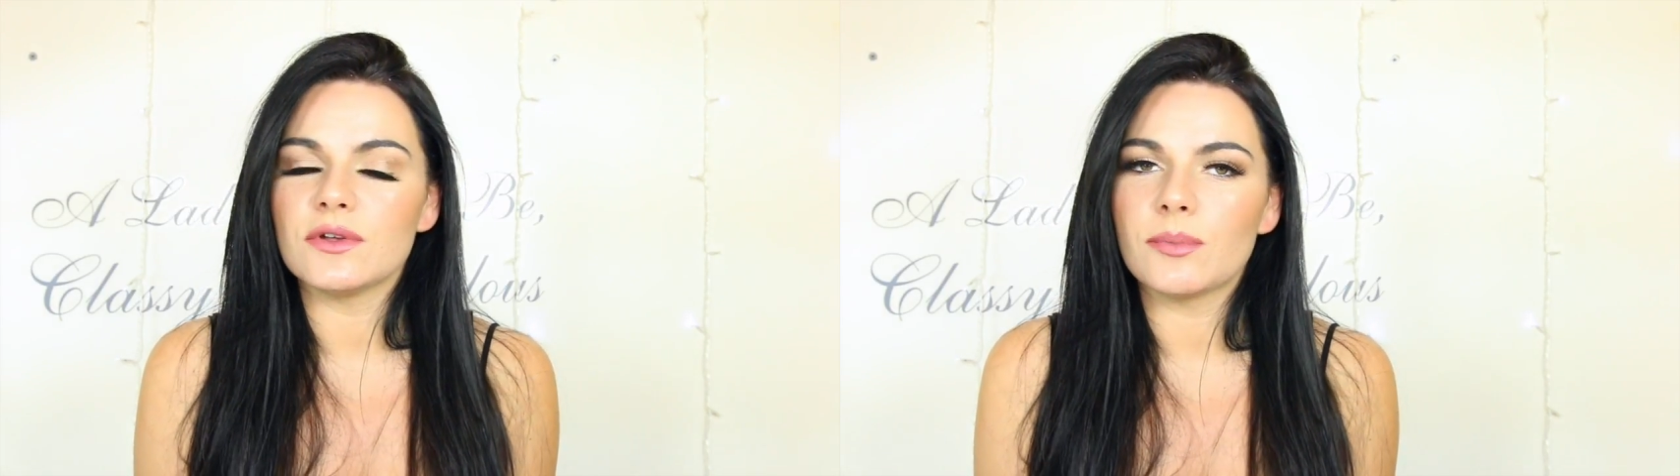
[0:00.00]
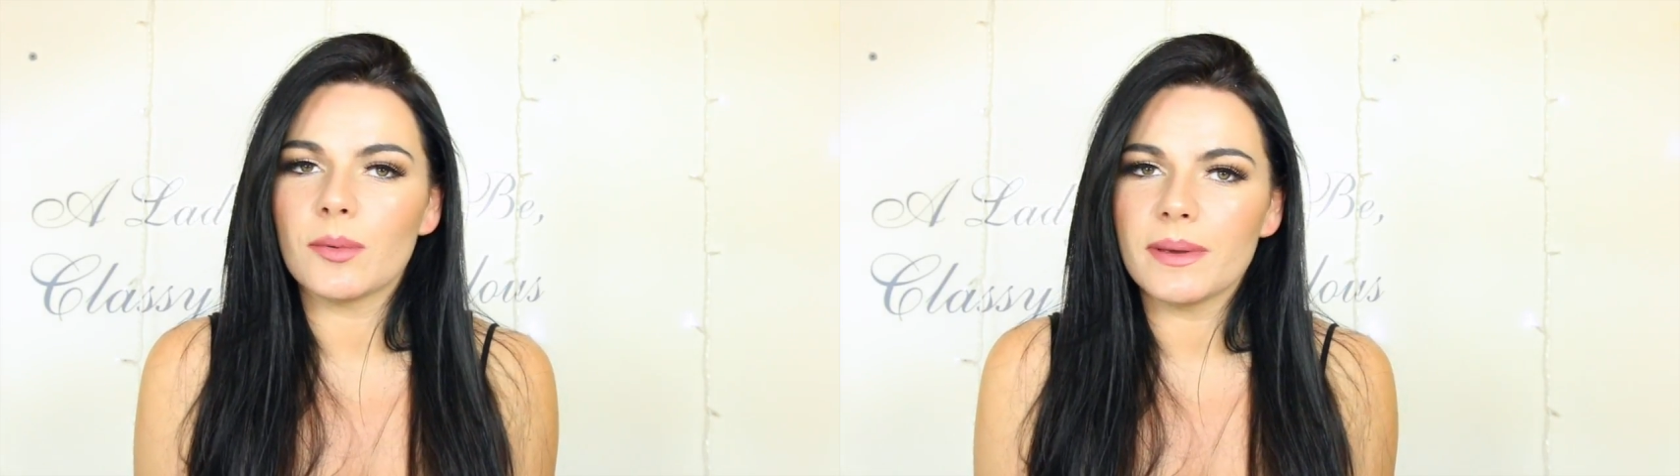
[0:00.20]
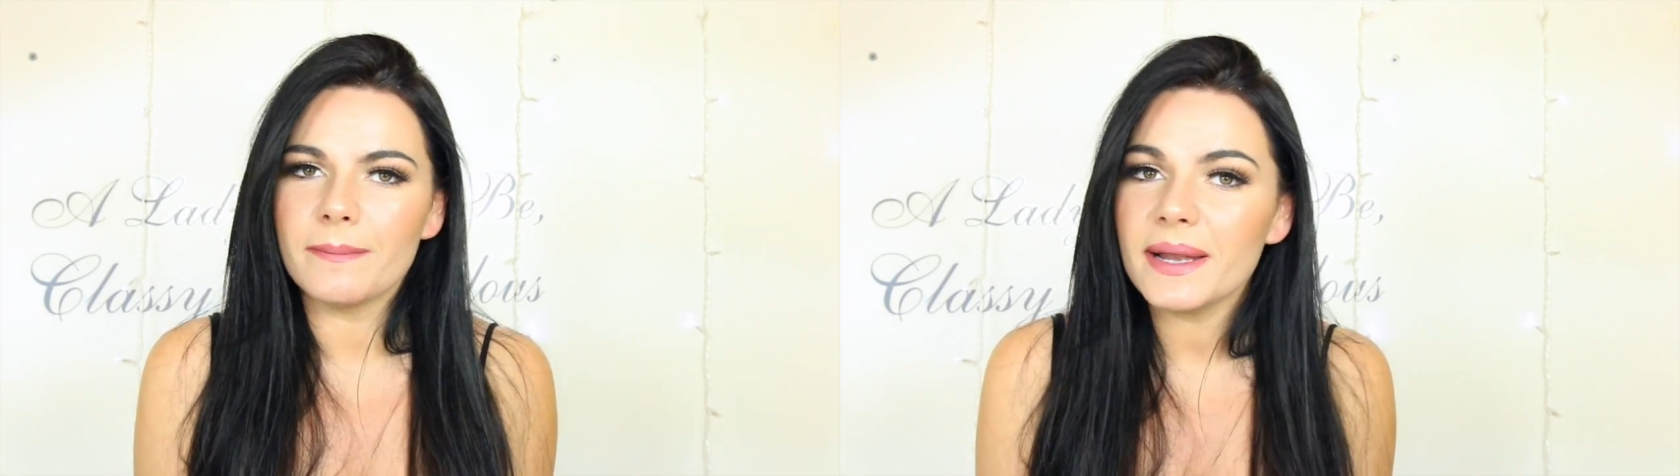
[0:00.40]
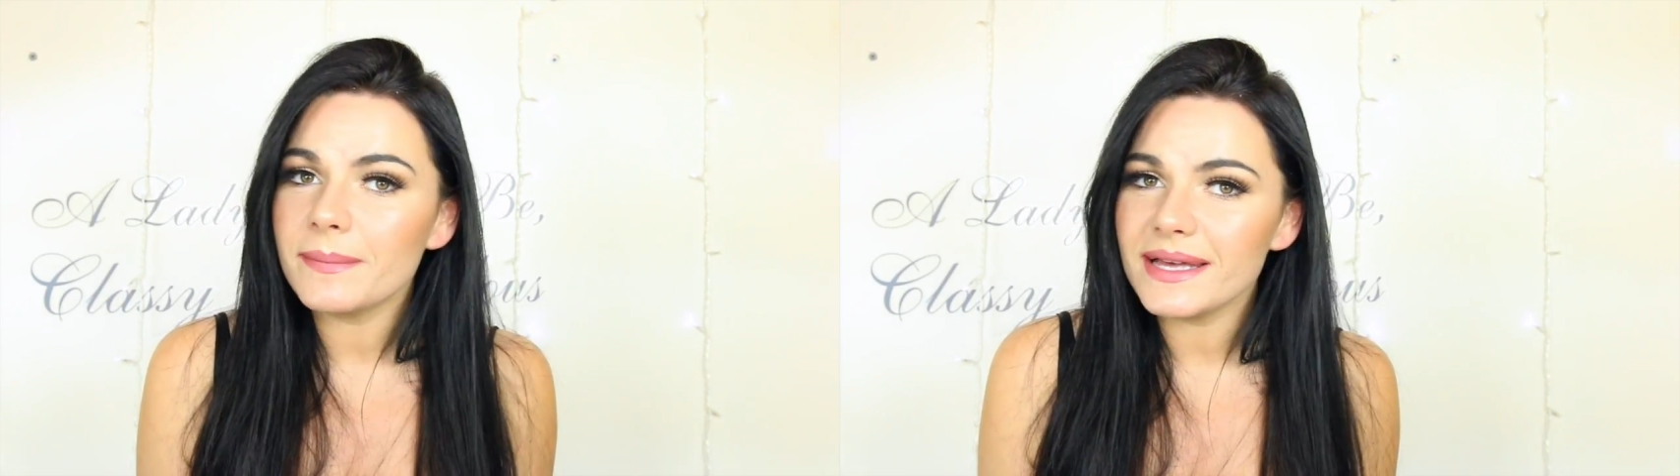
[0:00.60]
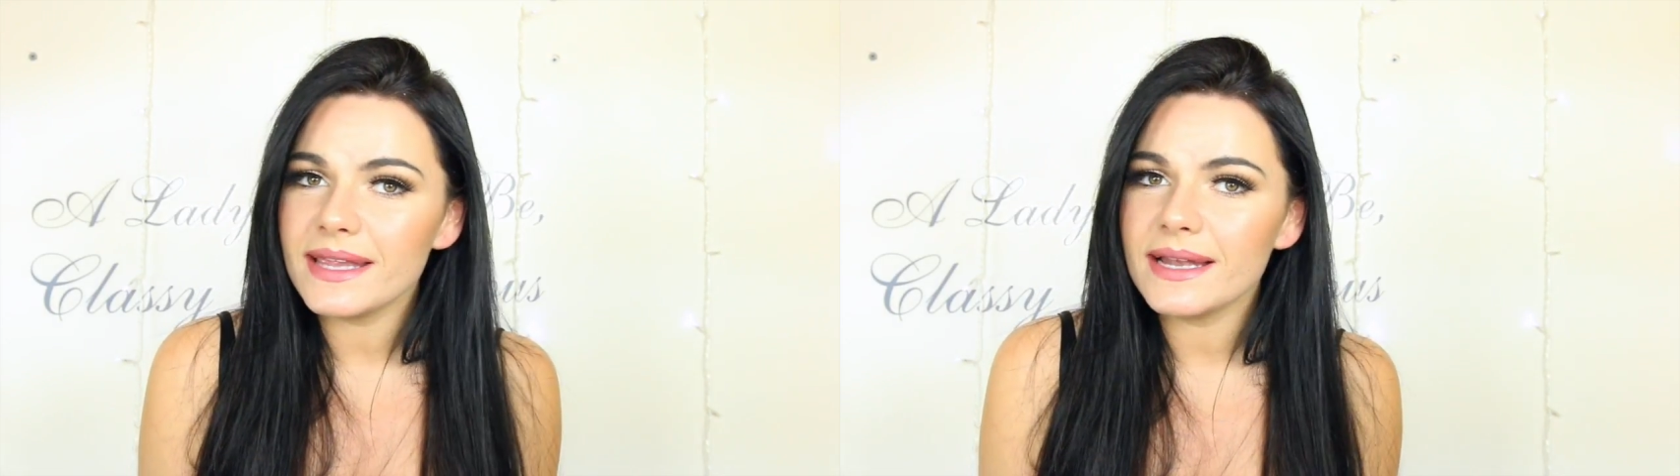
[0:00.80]
of you are probably in
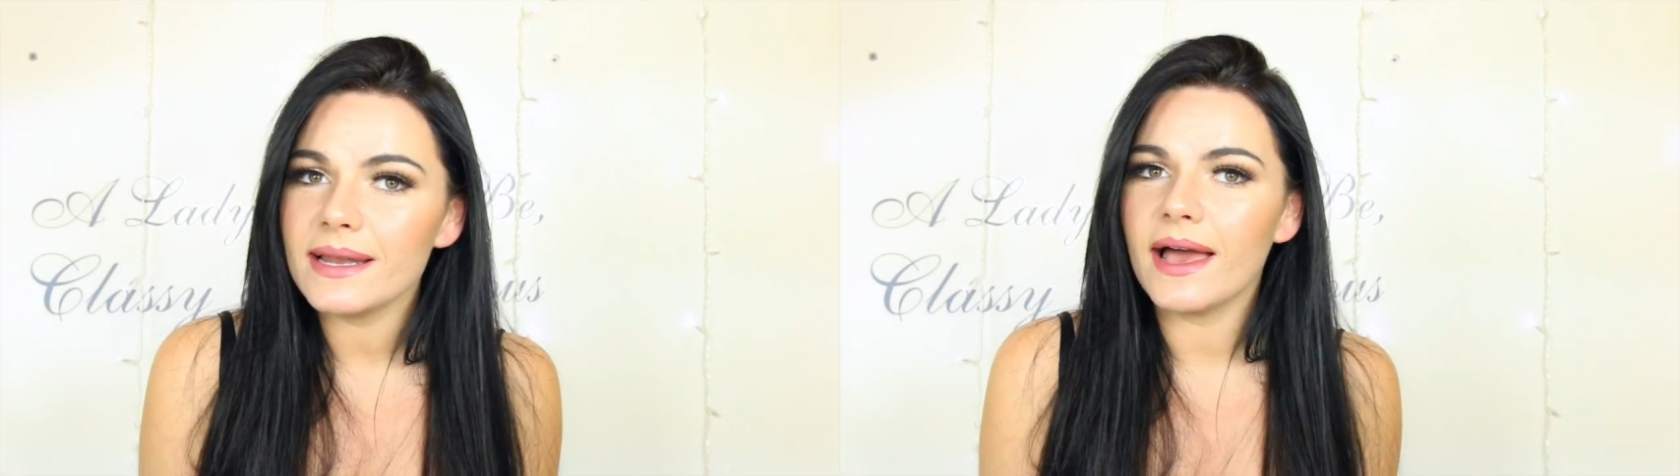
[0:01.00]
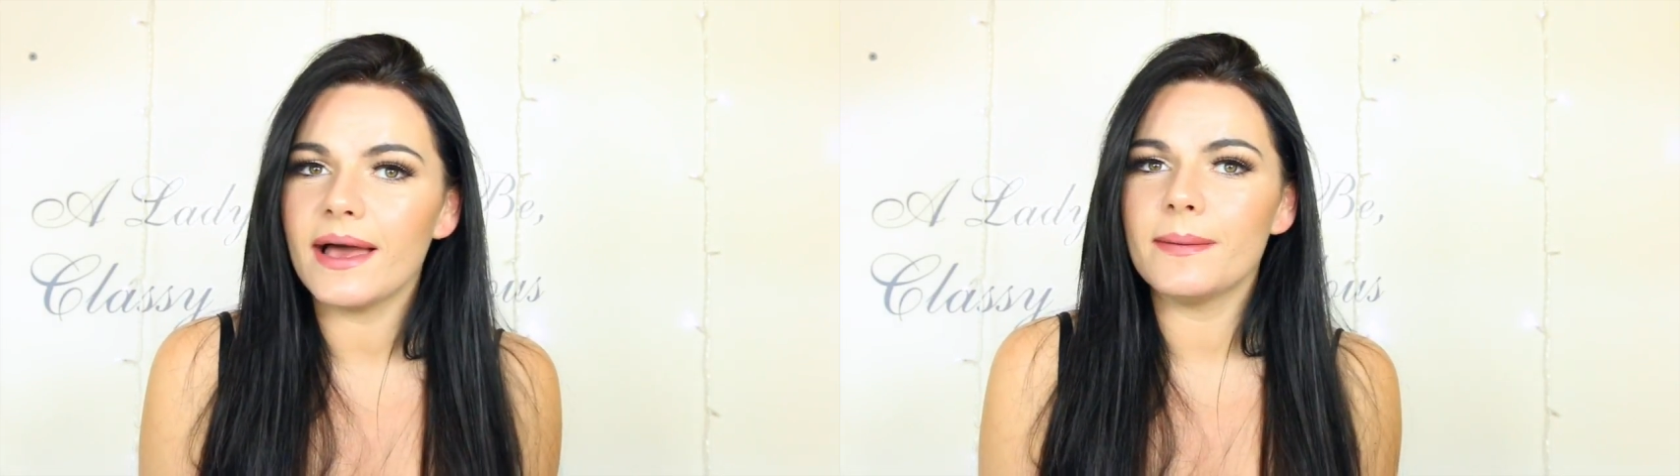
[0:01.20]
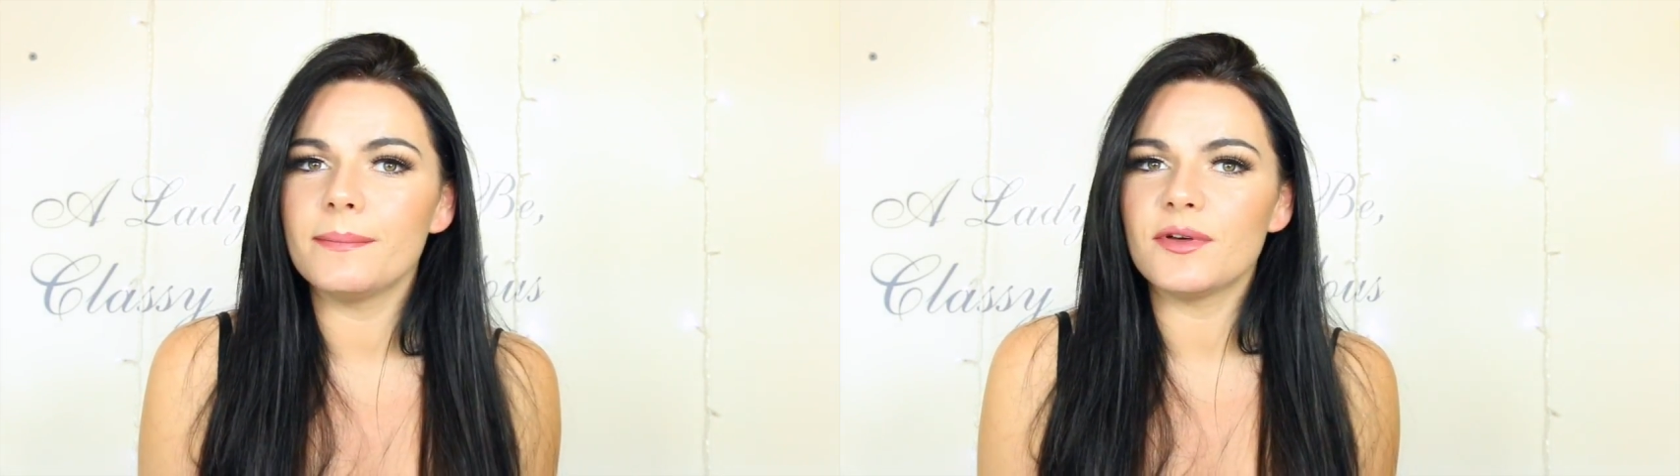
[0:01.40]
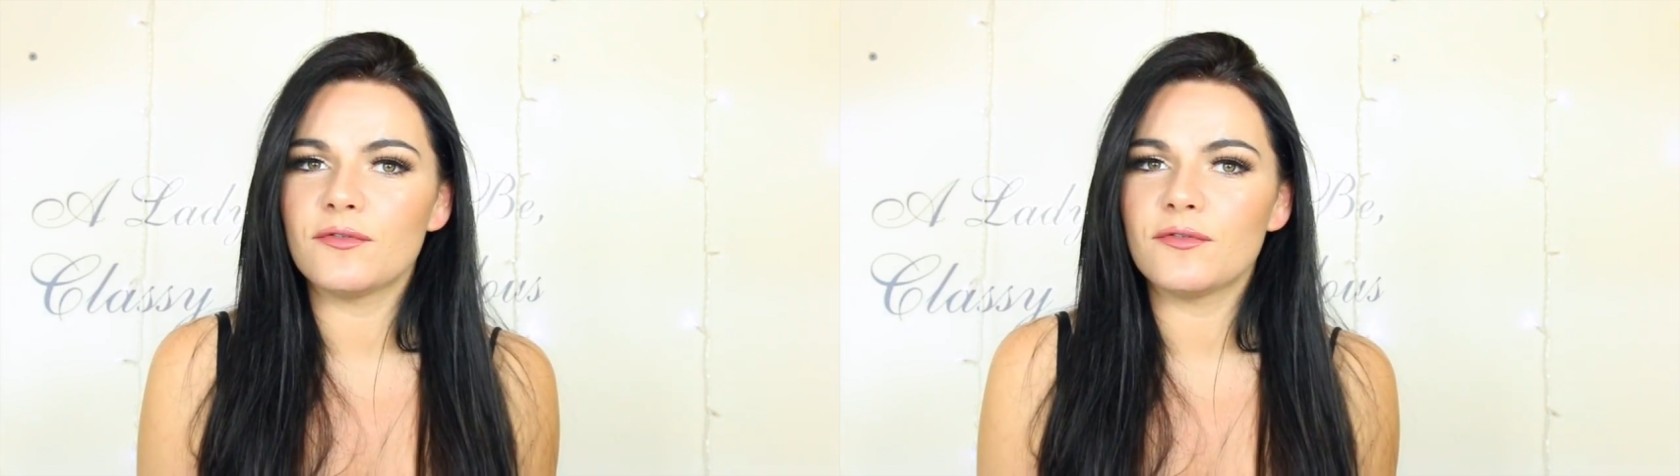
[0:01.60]
bed by then,